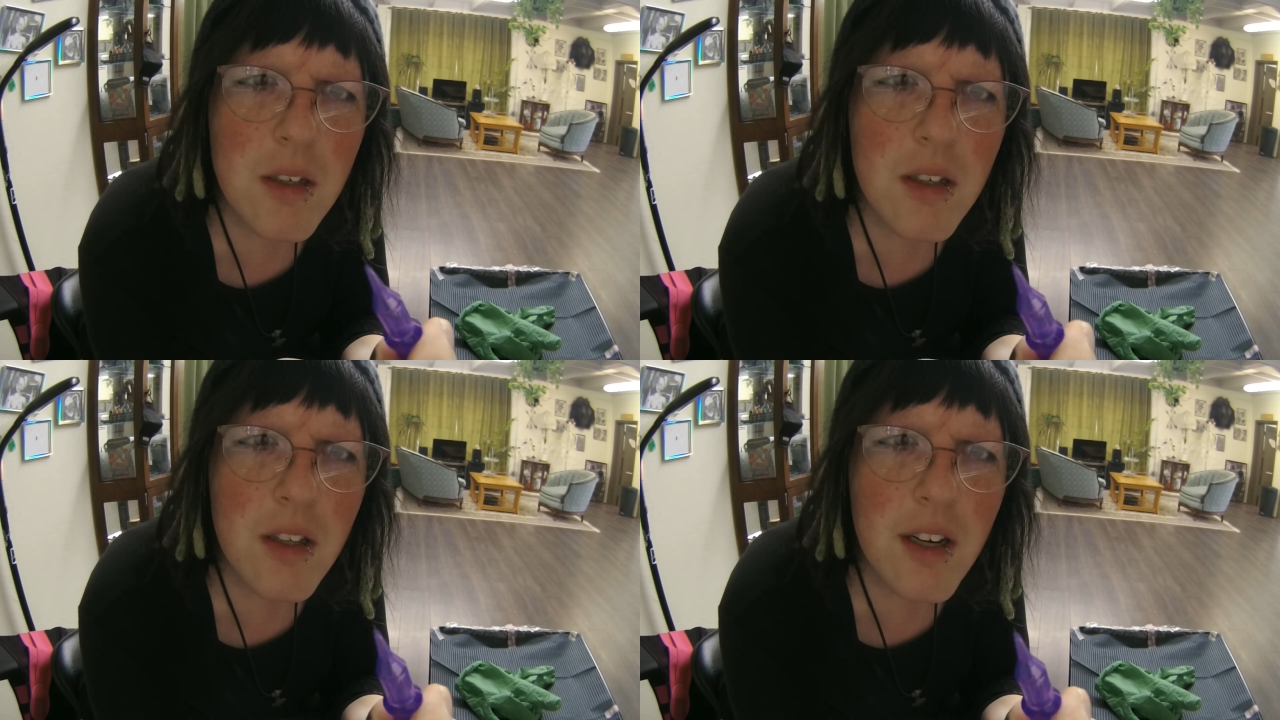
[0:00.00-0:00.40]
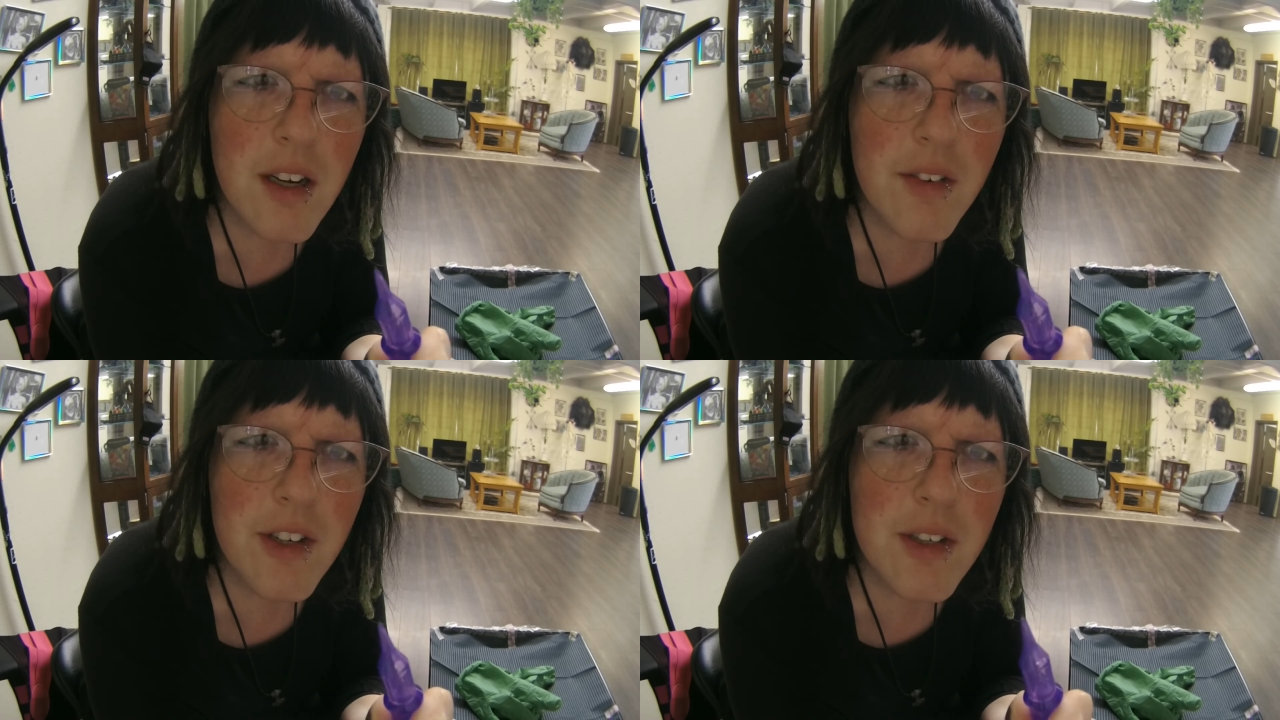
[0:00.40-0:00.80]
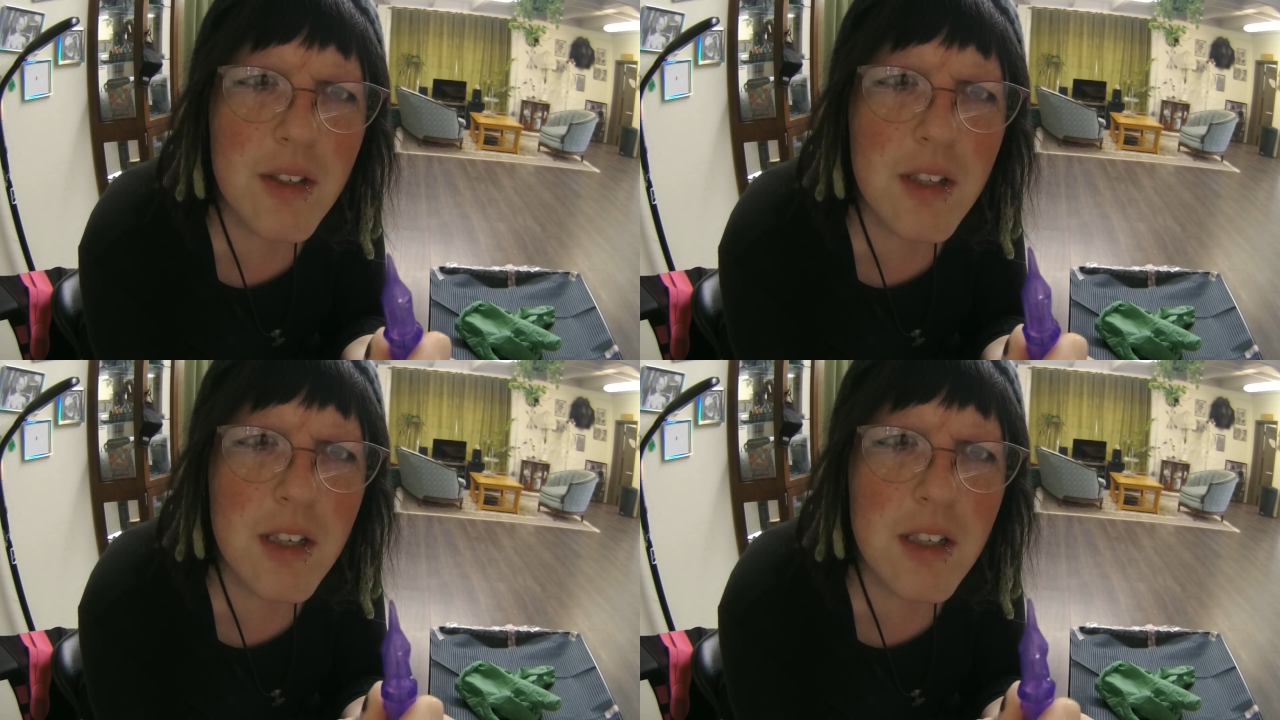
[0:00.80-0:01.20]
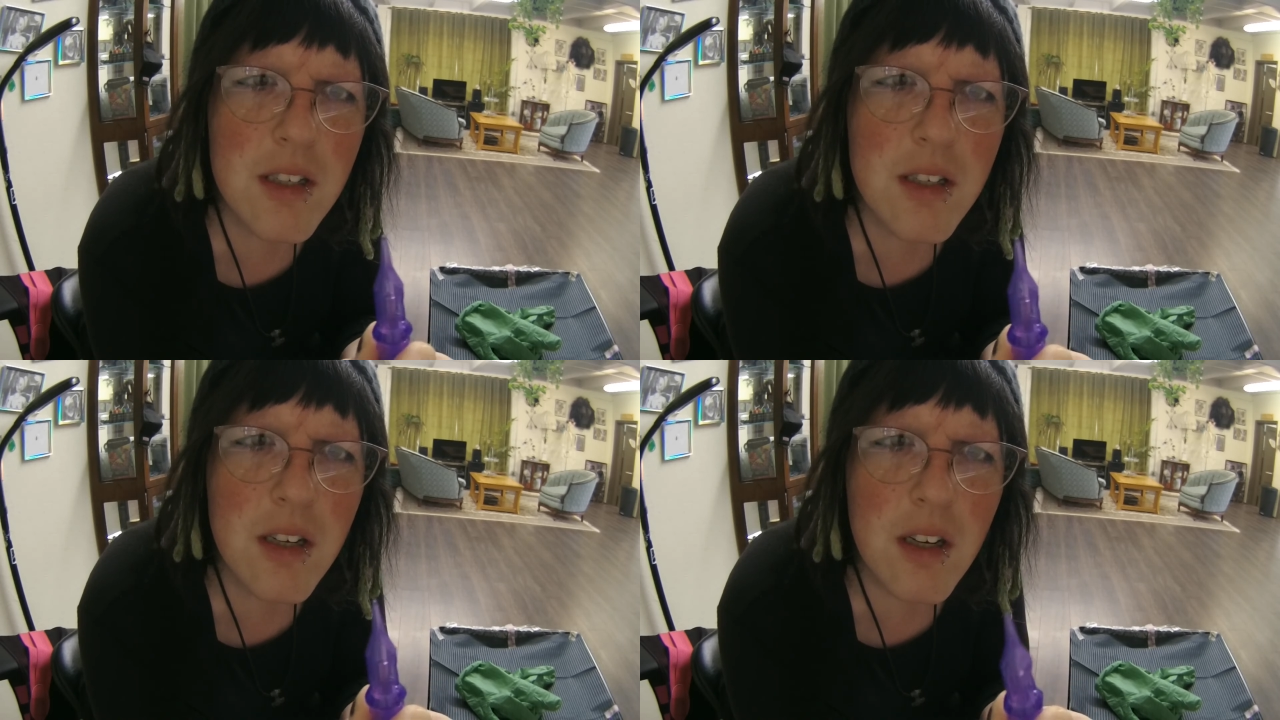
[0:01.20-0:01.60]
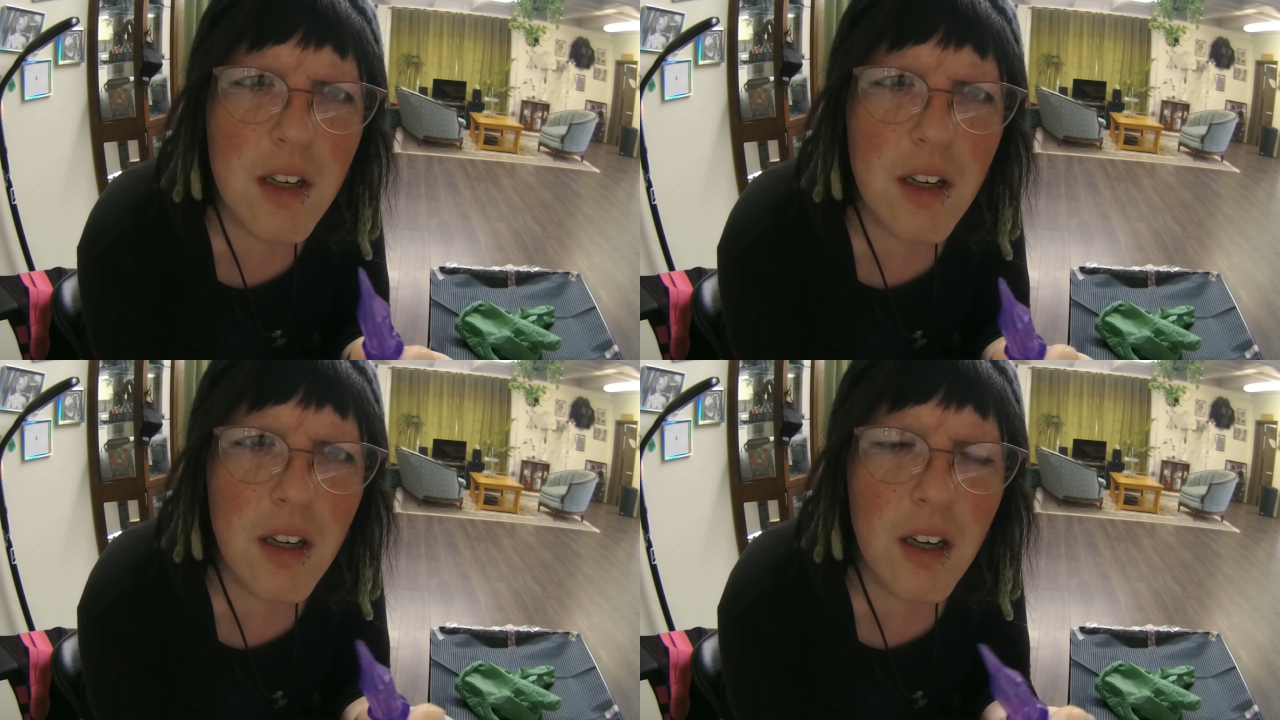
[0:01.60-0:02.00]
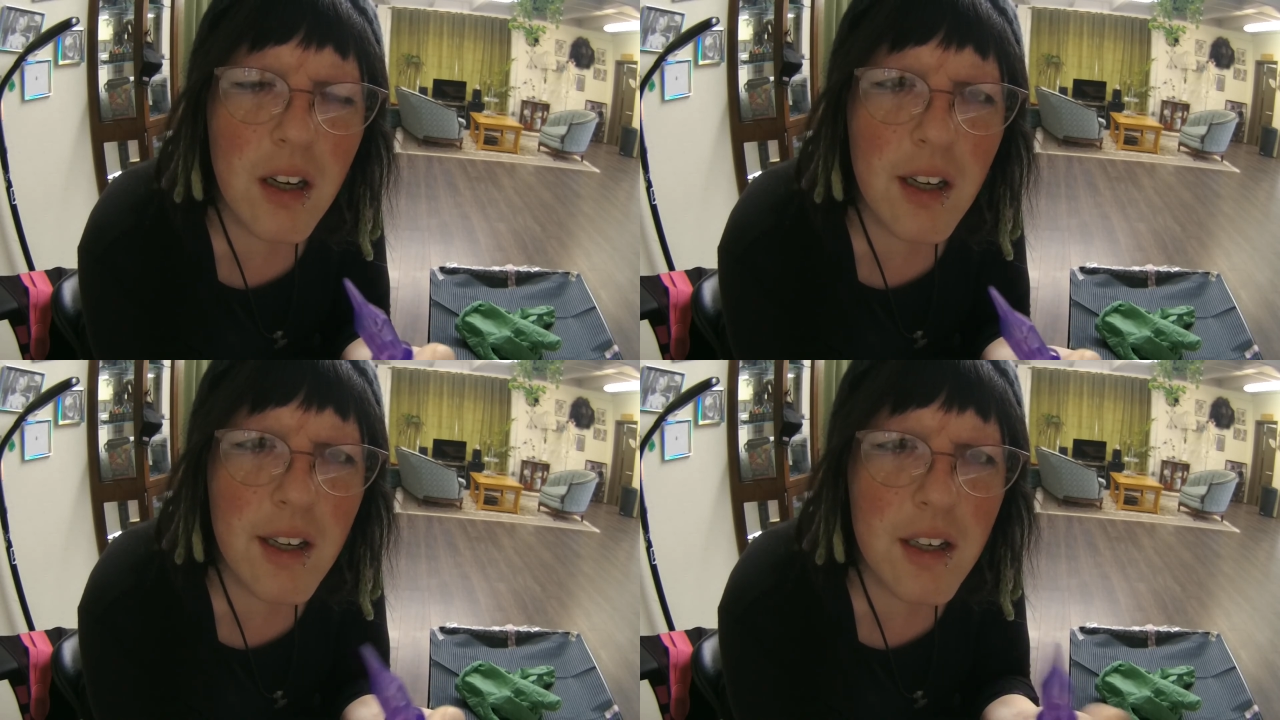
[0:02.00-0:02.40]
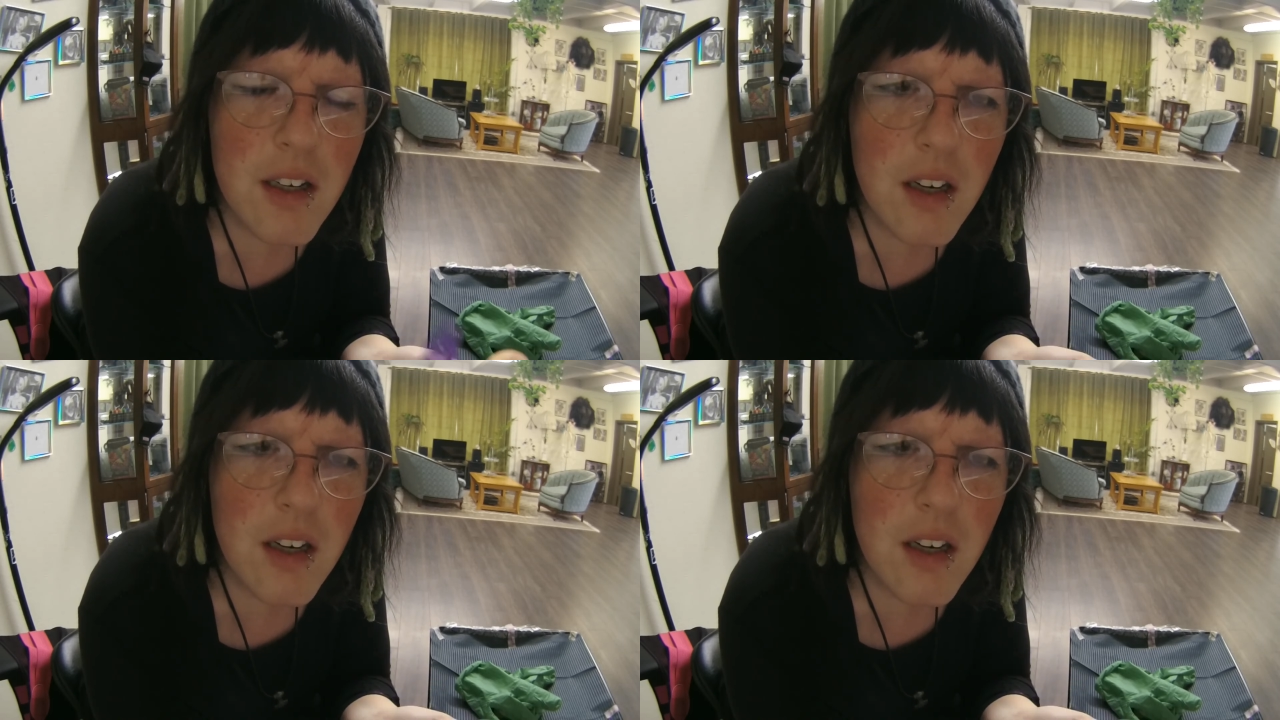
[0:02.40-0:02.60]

don't know that I'd ever use these on